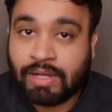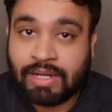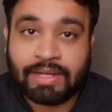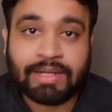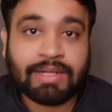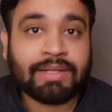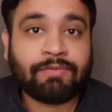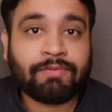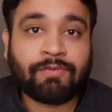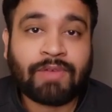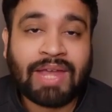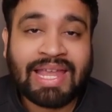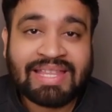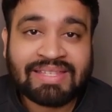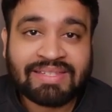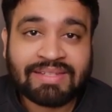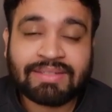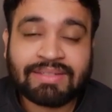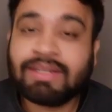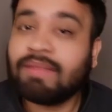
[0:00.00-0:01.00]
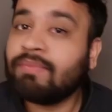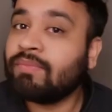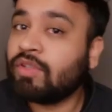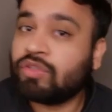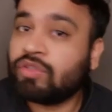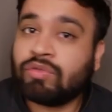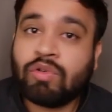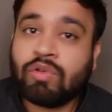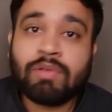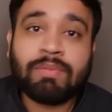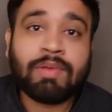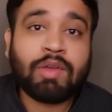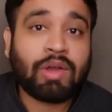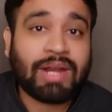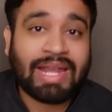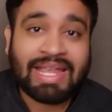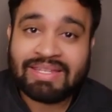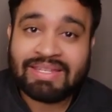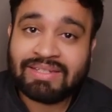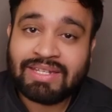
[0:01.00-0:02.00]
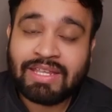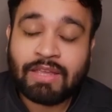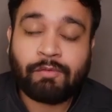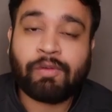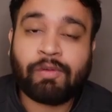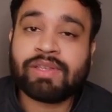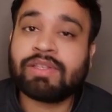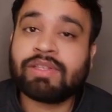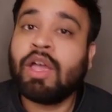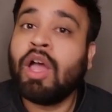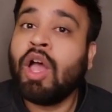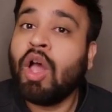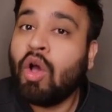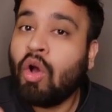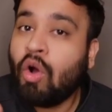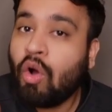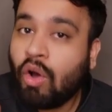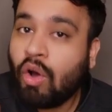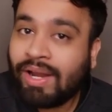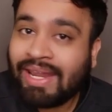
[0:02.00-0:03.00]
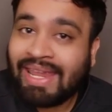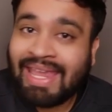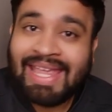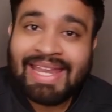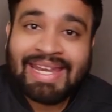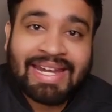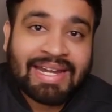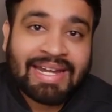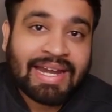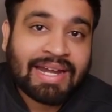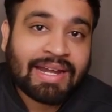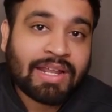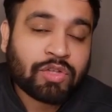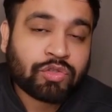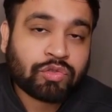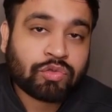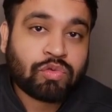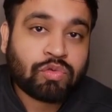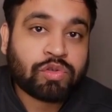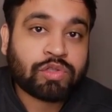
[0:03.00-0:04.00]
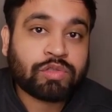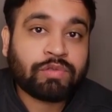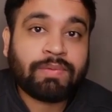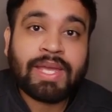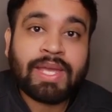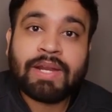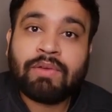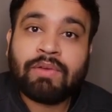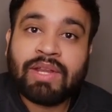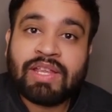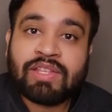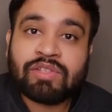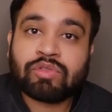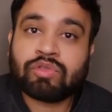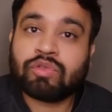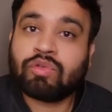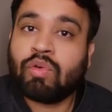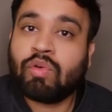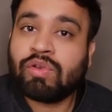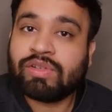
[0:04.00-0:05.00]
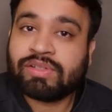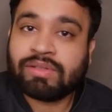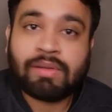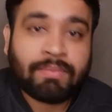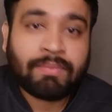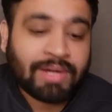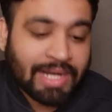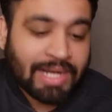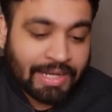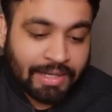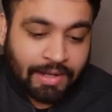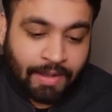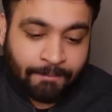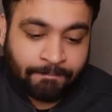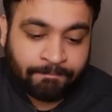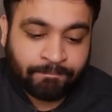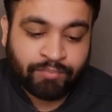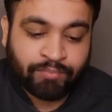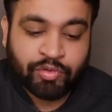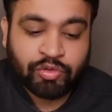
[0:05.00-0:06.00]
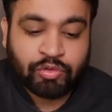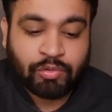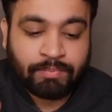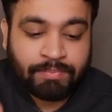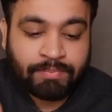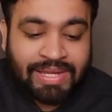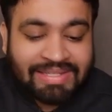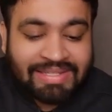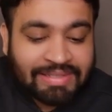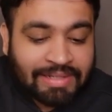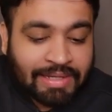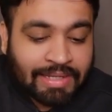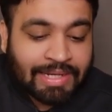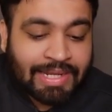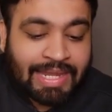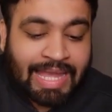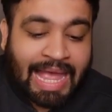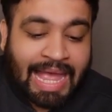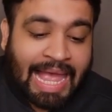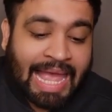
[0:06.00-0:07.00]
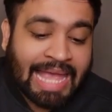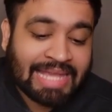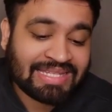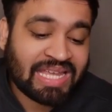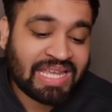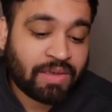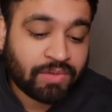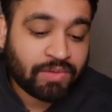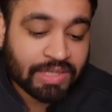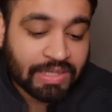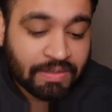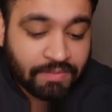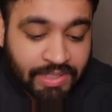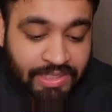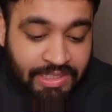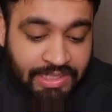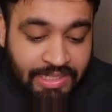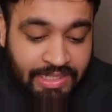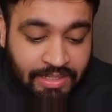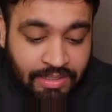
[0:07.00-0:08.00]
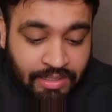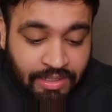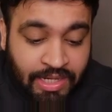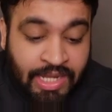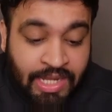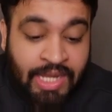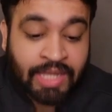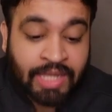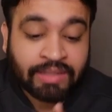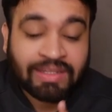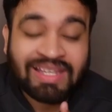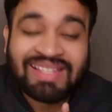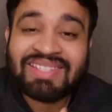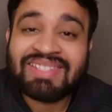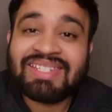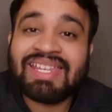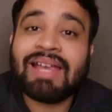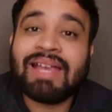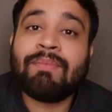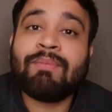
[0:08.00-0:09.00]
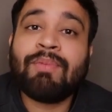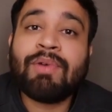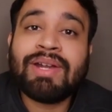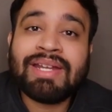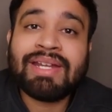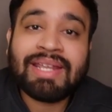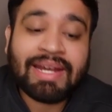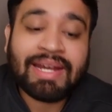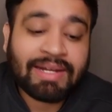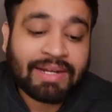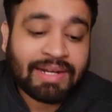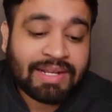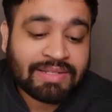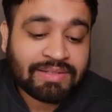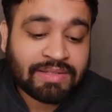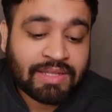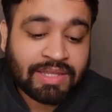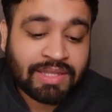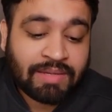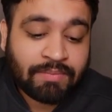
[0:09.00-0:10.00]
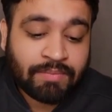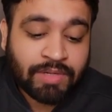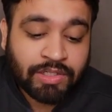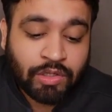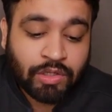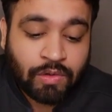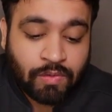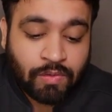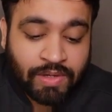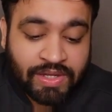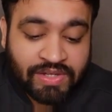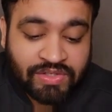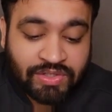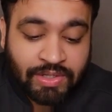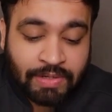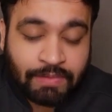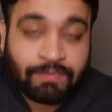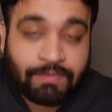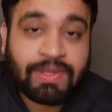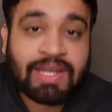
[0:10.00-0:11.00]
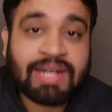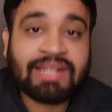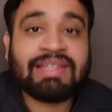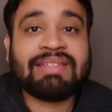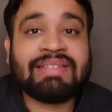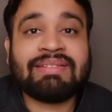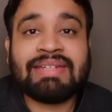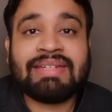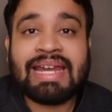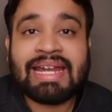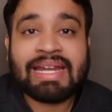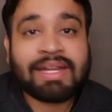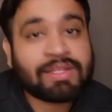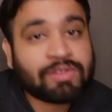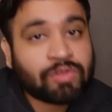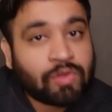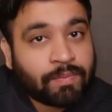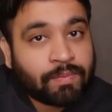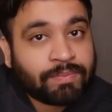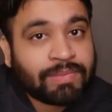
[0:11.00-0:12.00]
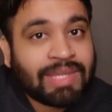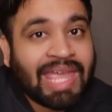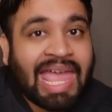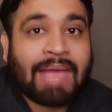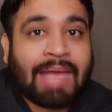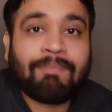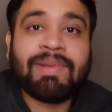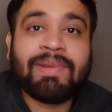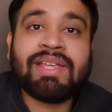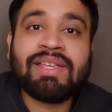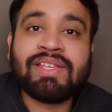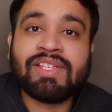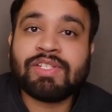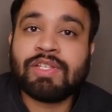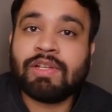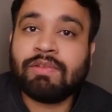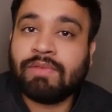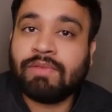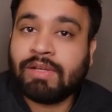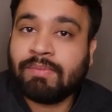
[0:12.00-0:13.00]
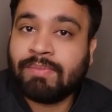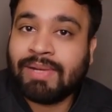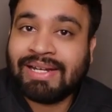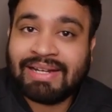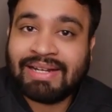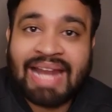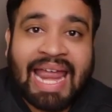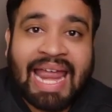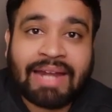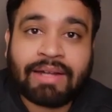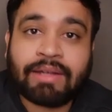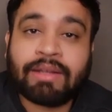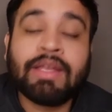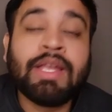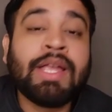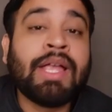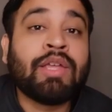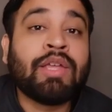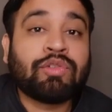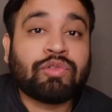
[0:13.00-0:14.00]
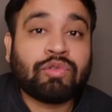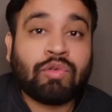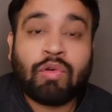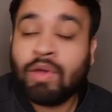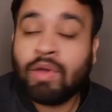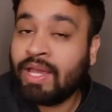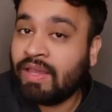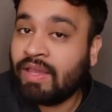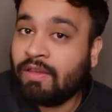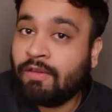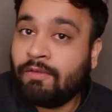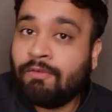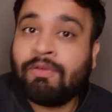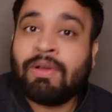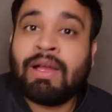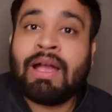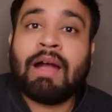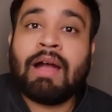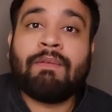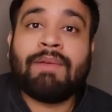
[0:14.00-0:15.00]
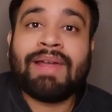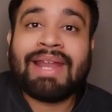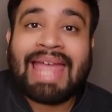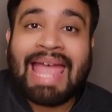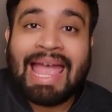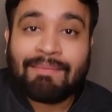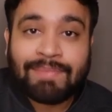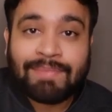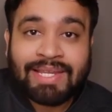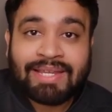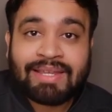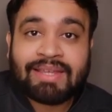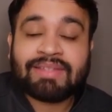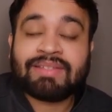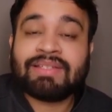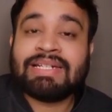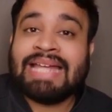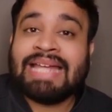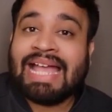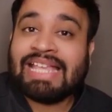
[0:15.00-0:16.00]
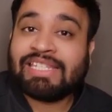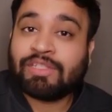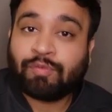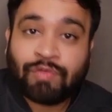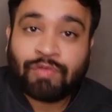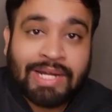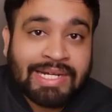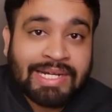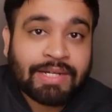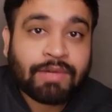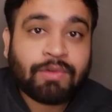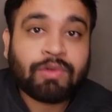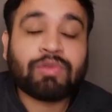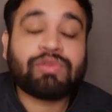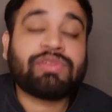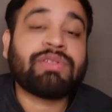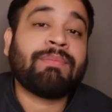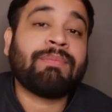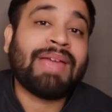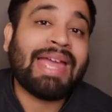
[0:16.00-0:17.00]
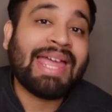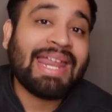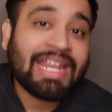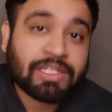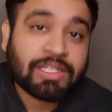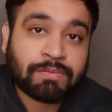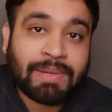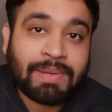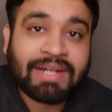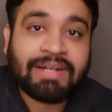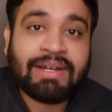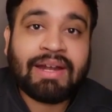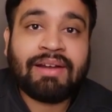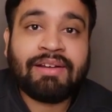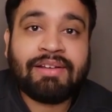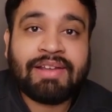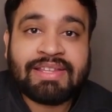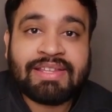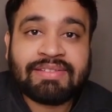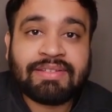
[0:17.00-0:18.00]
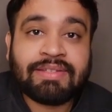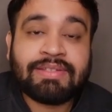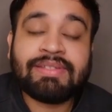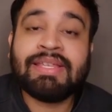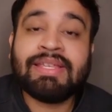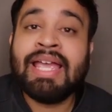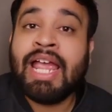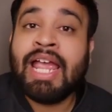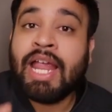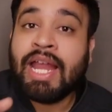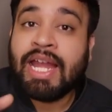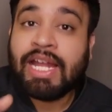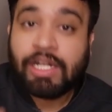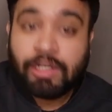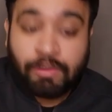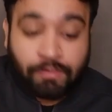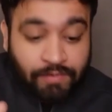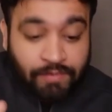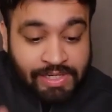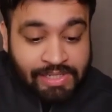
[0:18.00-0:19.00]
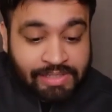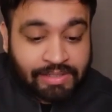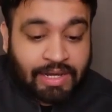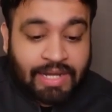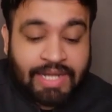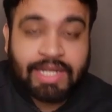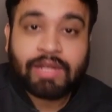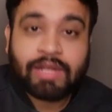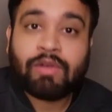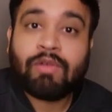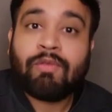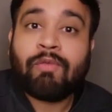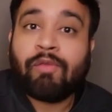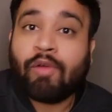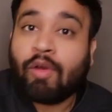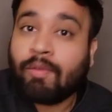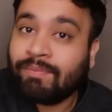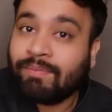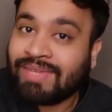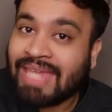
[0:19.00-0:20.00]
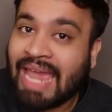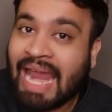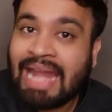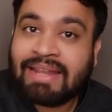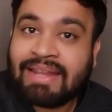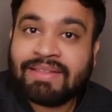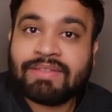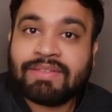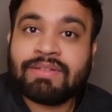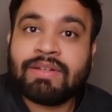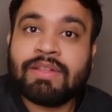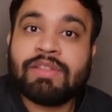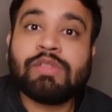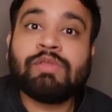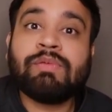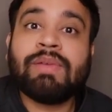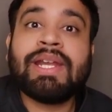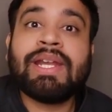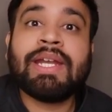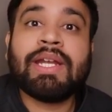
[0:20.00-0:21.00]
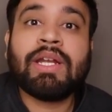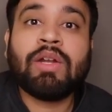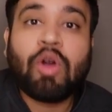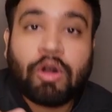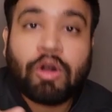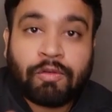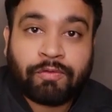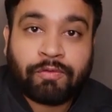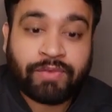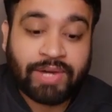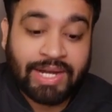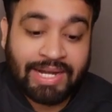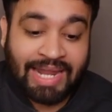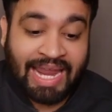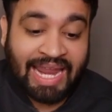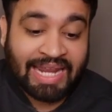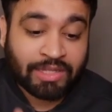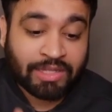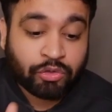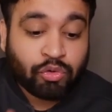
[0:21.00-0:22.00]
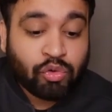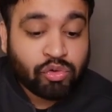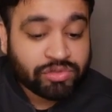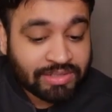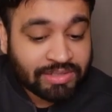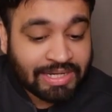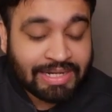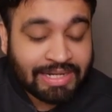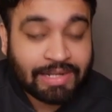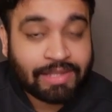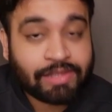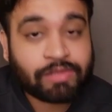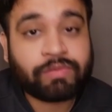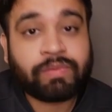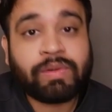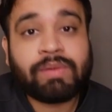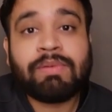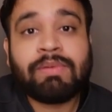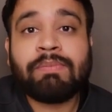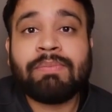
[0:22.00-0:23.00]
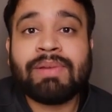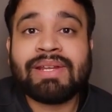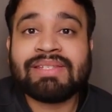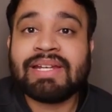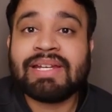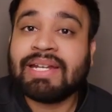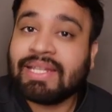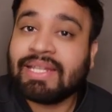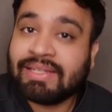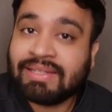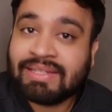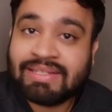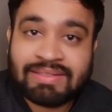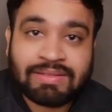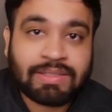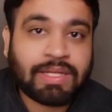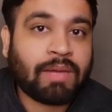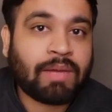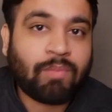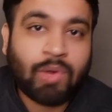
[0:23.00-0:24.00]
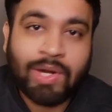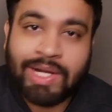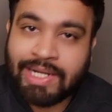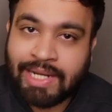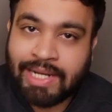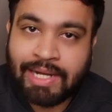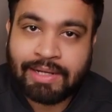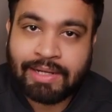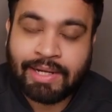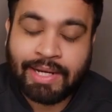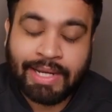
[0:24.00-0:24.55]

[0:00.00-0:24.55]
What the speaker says: file system, this could be your SDFS, or any data source where you can store some data. So basically, as I have given here, the checkpoint directory is nothing but the location where the status of the application will be tracked. So if our application has failed due to some unexpected reasons, it will continue from that instance where it got failed, and those details will be present in this checkpoint directory.